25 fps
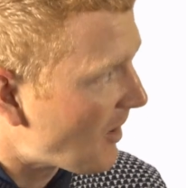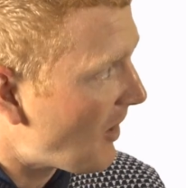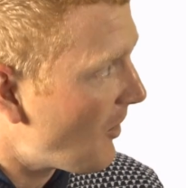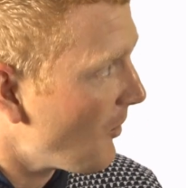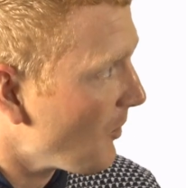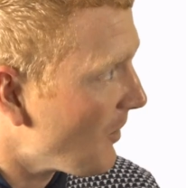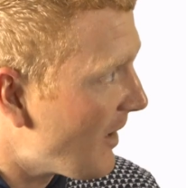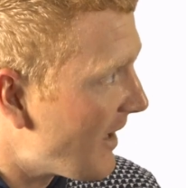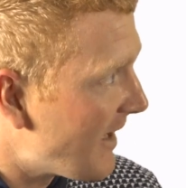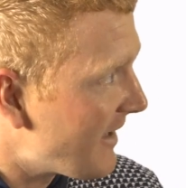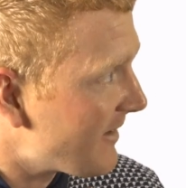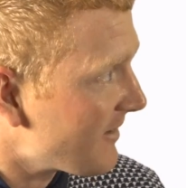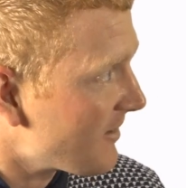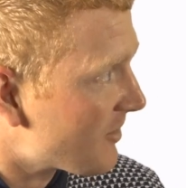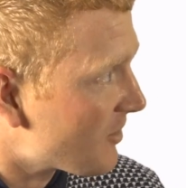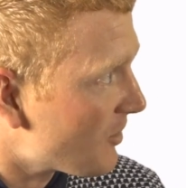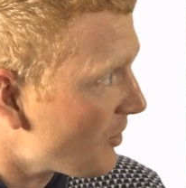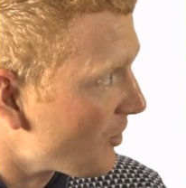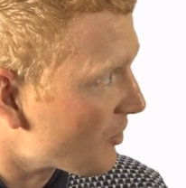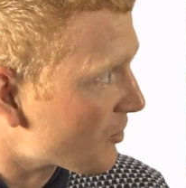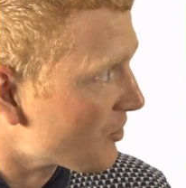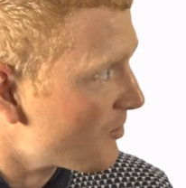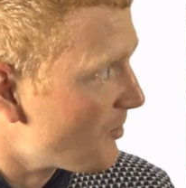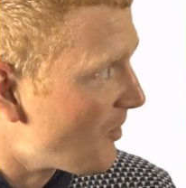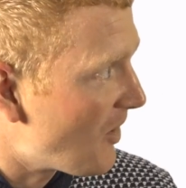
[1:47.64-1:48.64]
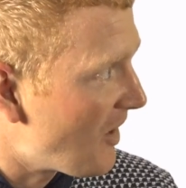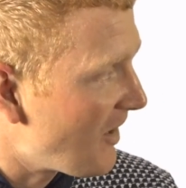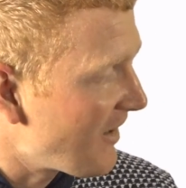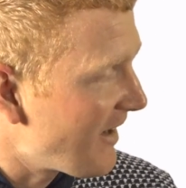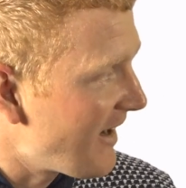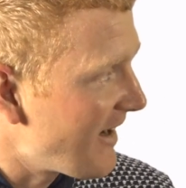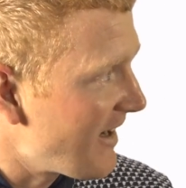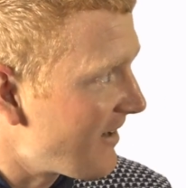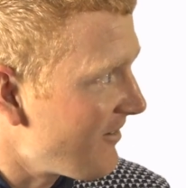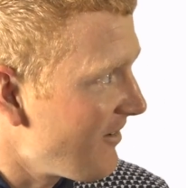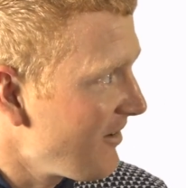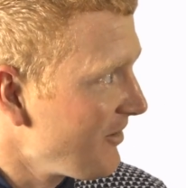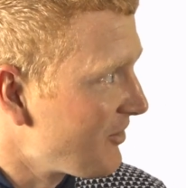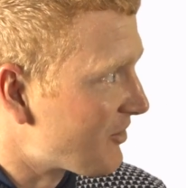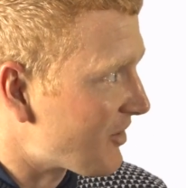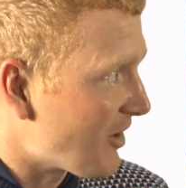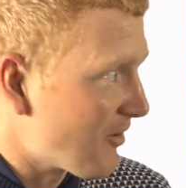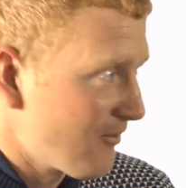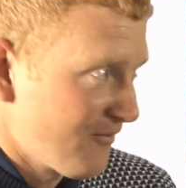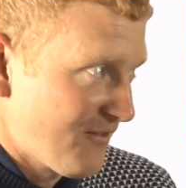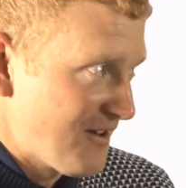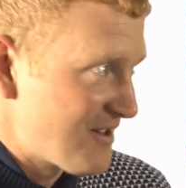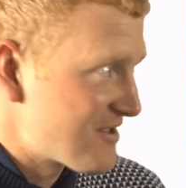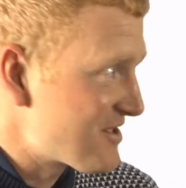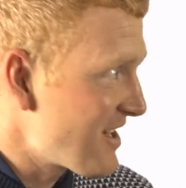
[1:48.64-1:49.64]
pole line and caught some more later on. So
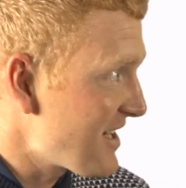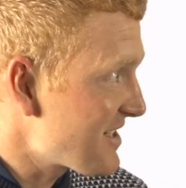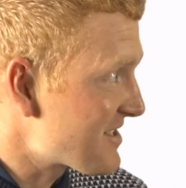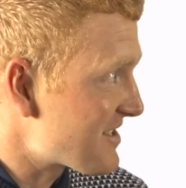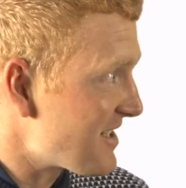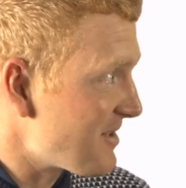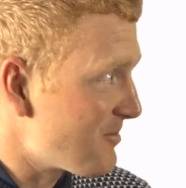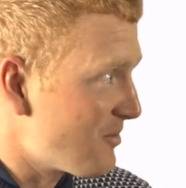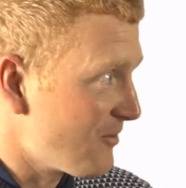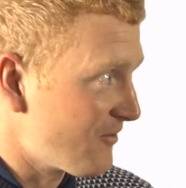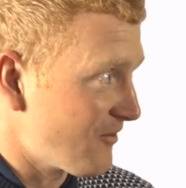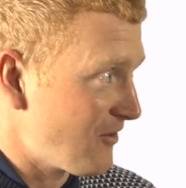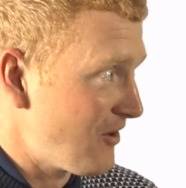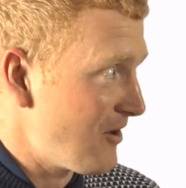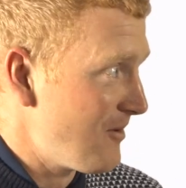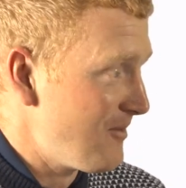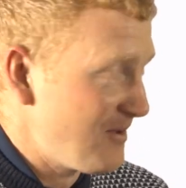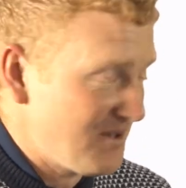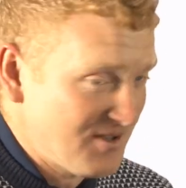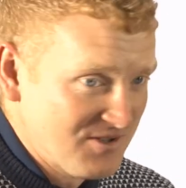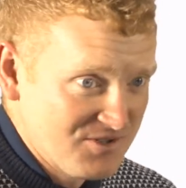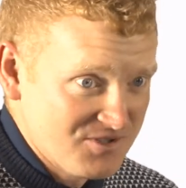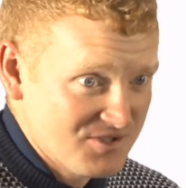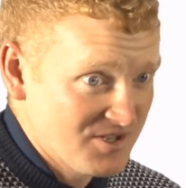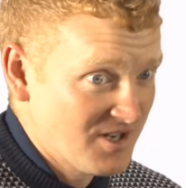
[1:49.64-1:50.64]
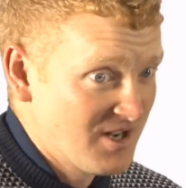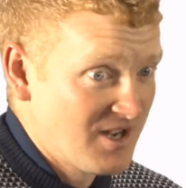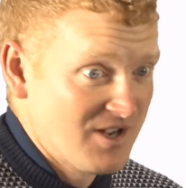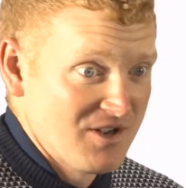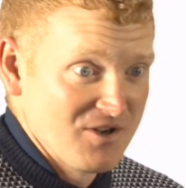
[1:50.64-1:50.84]
fantastic performance,